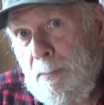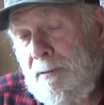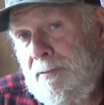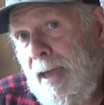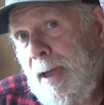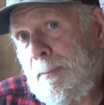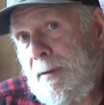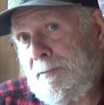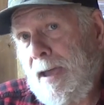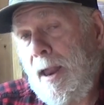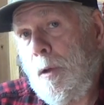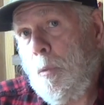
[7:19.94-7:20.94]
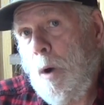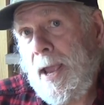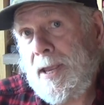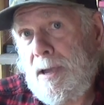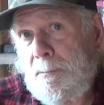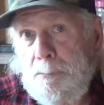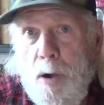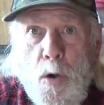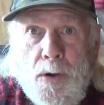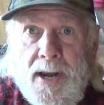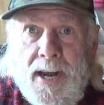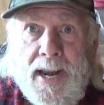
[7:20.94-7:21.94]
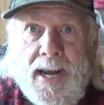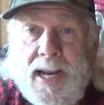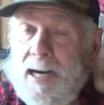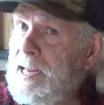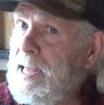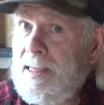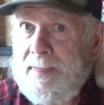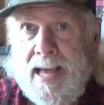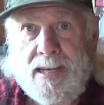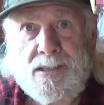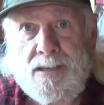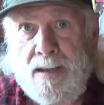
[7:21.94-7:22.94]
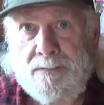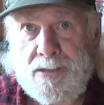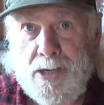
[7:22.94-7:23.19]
of them have got a white component in it. That stuff's